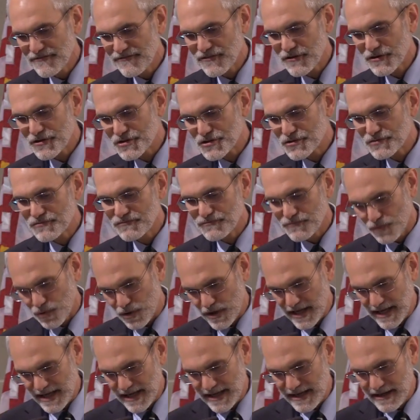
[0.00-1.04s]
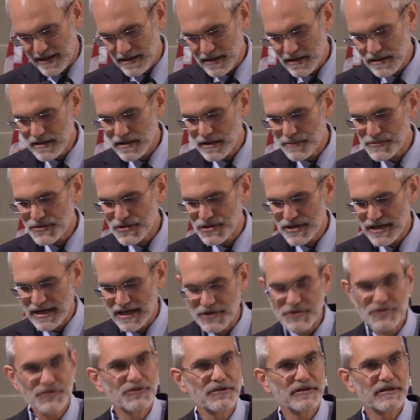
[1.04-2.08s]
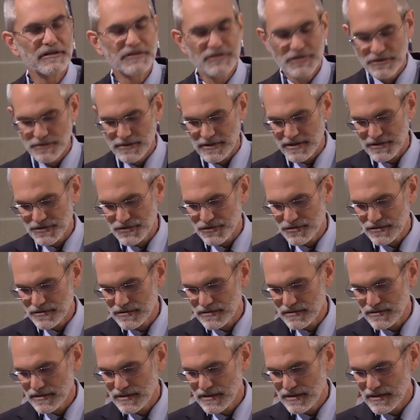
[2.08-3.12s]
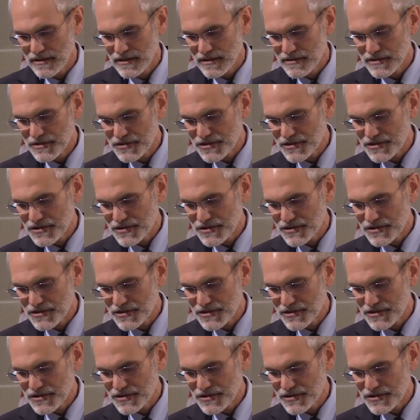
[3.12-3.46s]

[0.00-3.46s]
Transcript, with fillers: The first way comes naturally to us.